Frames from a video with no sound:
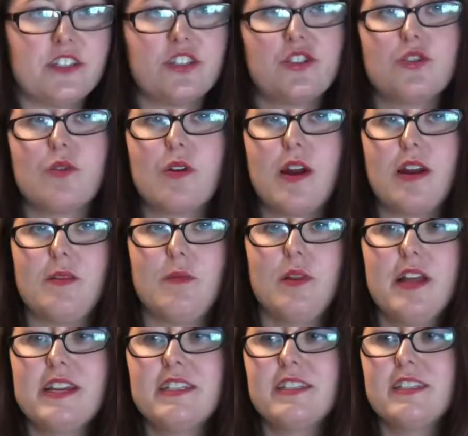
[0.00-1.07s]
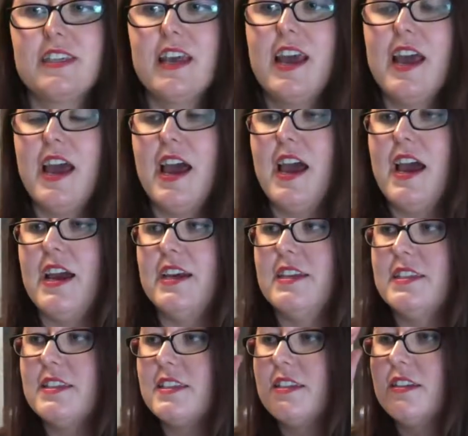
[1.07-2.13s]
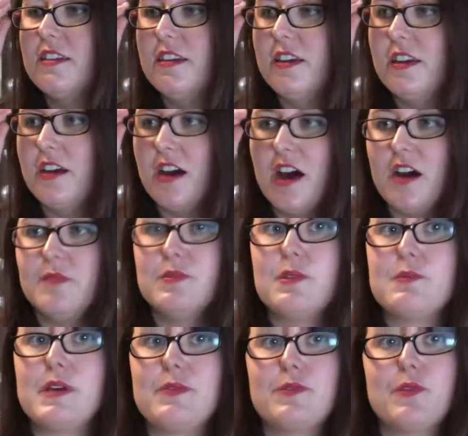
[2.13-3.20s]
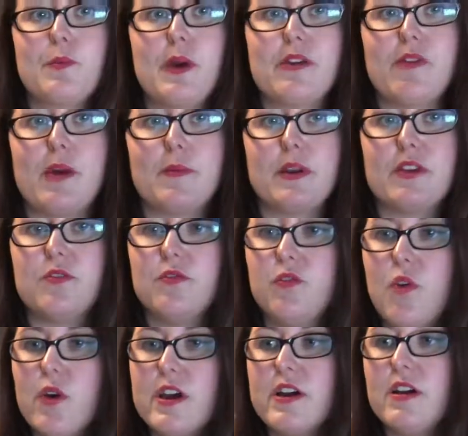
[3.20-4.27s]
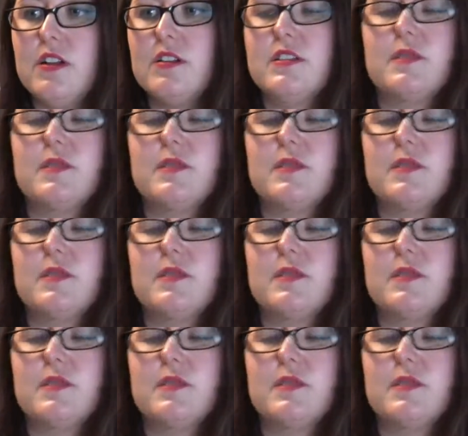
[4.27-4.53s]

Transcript: to store on plates, and sometimes we might wrap it in foil,